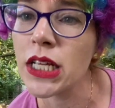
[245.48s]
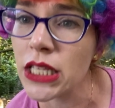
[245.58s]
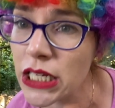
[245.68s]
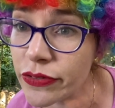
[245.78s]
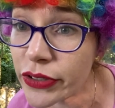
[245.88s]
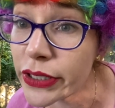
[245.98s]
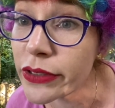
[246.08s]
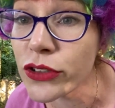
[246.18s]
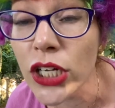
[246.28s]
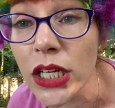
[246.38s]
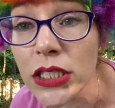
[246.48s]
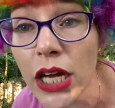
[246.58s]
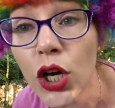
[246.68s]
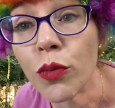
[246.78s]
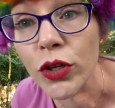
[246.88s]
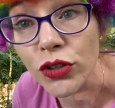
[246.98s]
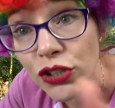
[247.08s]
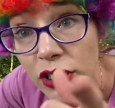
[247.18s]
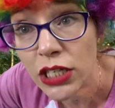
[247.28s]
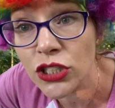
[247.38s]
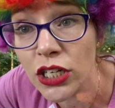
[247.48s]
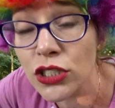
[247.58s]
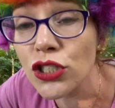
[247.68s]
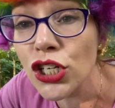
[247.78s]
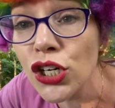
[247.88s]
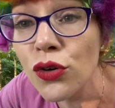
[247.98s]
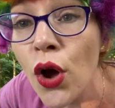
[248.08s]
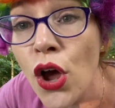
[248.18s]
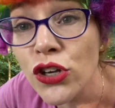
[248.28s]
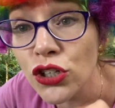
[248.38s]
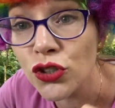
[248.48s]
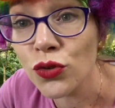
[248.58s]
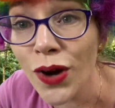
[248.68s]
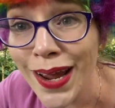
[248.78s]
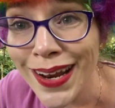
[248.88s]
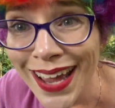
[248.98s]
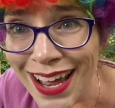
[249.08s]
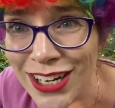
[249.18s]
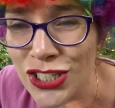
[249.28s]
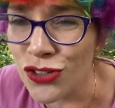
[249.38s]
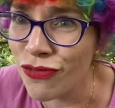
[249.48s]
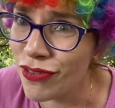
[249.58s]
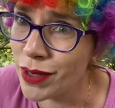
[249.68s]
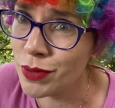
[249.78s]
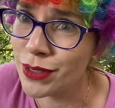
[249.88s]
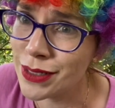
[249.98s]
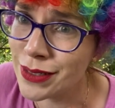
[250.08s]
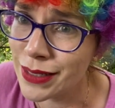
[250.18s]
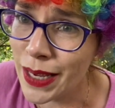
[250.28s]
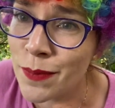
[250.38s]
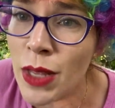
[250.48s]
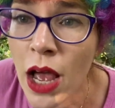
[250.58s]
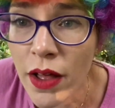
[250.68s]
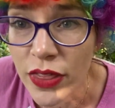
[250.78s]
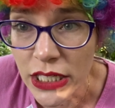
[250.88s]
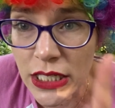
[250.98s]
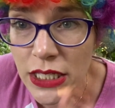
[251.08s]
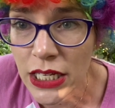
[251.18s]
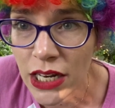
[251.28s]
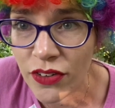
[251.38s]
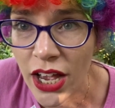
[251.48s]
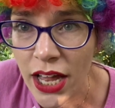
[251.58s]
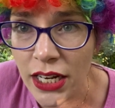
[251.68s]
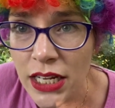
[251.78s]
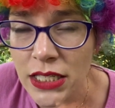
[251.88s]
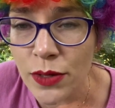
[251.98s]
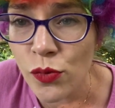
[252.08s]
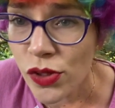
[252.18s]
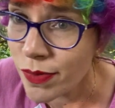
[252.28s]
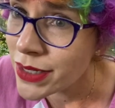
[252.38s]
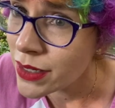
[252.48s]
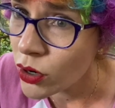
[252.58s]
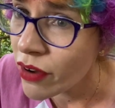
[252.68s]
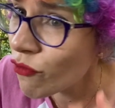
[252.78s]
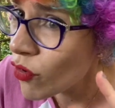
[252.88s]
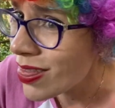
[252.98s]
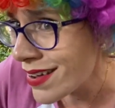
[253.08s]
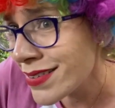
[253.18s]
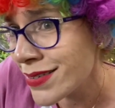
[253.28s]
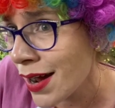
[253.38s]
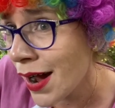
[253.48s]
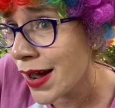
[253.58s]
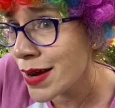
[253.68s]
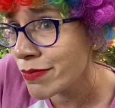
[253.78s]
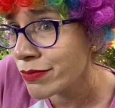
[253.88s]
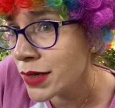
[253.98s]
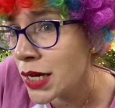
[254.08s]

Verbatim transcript: Thanks for another chance. I hope you took that chance too to try it again and do fabulously. This is the end of Catechism with Miss Sarah for this time.